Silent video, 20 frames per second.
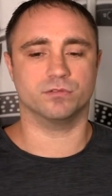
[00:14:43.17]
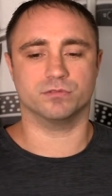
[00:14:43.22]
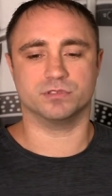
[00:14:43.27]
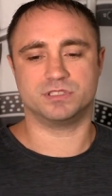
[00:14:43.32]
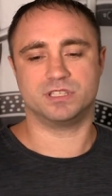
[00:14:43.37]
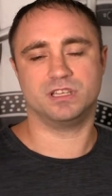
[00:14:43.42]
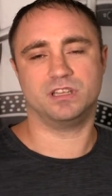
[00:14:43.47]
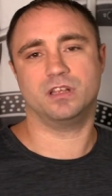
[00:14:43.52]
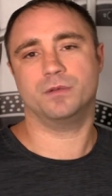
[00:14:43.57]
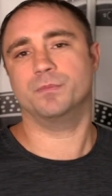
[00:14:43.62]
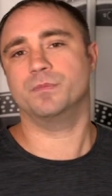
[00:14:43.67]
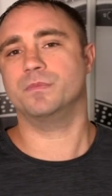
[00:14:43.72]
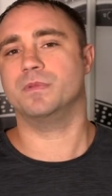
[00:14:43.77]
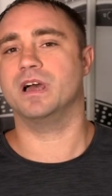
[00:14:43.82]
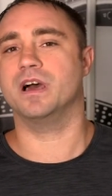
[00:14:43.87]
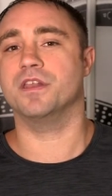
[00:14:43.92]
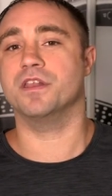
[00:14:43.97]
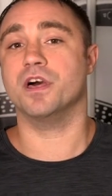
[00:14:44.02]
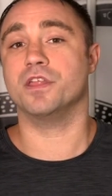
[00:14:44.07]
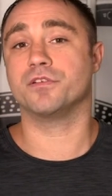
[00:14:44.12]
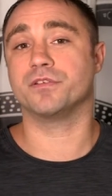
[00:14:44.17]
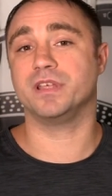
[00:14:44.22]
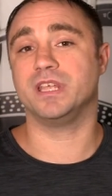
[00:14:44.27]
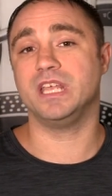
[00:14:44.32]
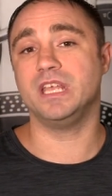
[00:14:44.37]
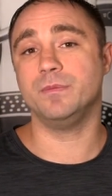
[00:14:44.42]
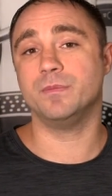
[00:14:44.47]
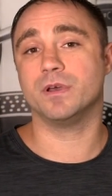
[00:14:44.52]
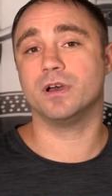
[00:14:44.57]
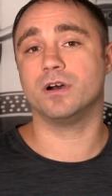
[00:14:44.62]
send them another
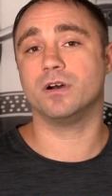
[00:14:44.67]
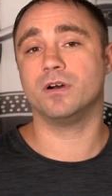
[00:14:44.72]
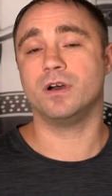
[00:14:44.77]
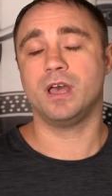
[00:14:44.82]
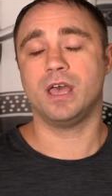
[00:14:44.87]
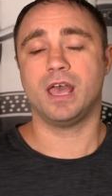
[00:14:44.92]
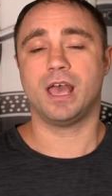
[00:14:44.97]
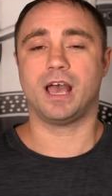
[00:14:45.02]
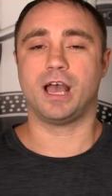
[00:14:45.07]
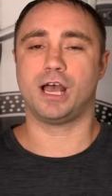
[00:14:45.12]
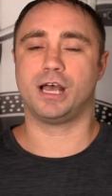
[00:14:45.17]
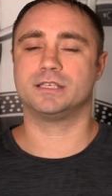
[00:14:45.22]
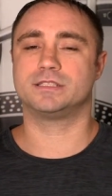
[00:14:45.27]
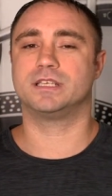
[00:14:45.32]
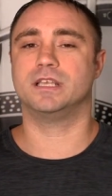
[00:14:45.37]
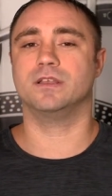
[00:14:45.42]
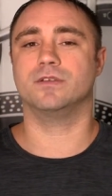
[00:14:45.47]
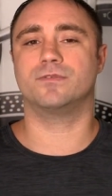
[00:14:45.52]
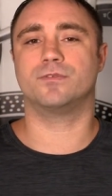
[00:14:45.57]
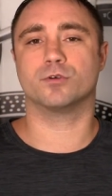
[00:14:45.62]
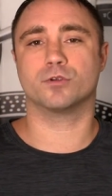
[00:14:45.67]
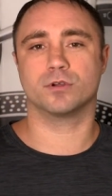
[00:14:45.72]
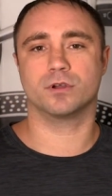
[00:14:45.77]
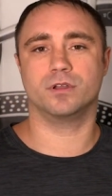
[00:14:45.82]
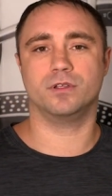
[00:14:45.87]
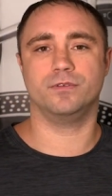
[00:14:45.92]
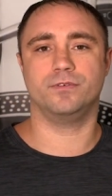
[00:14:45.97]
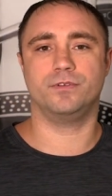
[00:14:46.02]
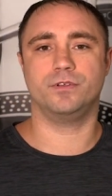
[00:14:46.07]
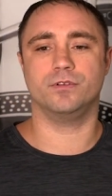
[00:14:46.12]
email asking for
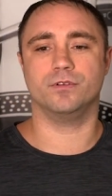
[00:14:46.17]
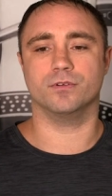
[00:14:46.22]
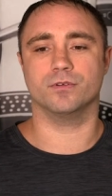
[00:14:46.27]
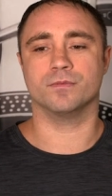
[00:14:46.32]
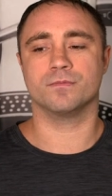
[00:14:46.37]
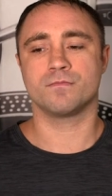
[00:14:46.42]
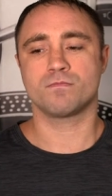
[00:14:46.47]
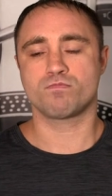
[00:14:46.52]
a review.